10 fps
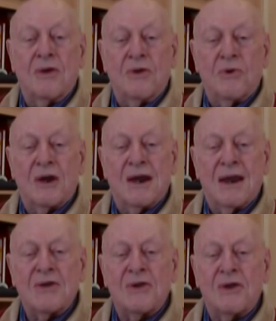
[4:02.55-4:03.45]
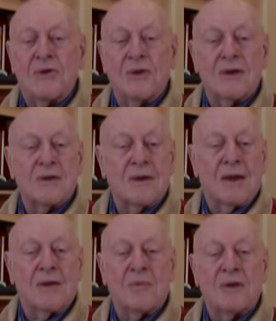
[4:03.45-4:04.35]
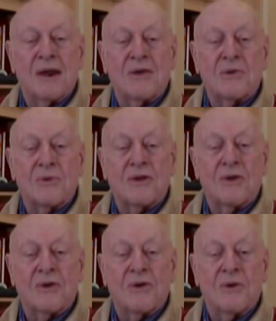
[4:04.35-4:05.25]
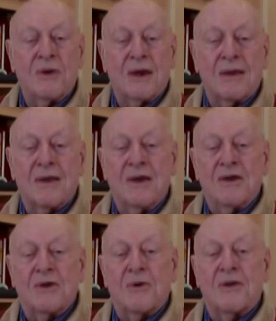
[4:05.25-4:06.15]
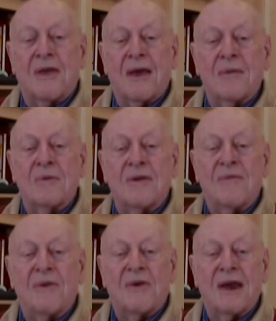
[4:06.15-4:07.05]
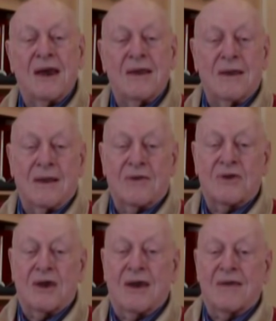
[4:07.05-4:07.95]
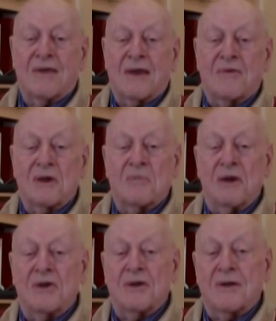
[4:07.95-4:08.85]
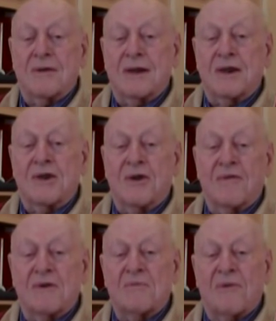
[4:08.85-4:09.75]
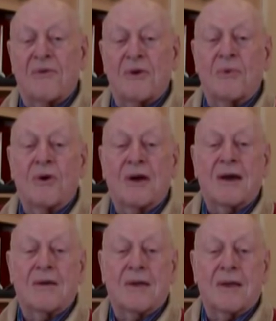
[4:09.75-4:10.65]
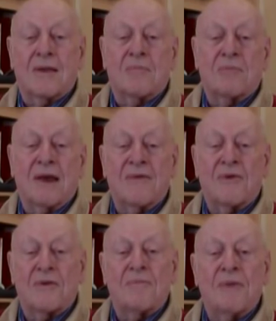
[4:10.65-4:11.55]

You can actually do this and nobody else will know you're doing it. So it comes in very handy. Let's say you have to give a speech and you're a little nervous before you walk out on the platform.